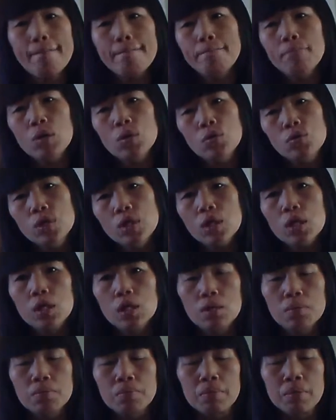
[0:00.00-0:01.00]

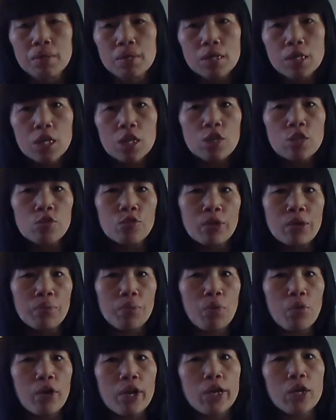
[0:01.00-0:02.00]
Modem
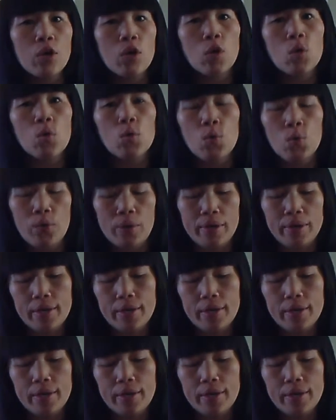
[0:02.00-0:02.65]
3.0.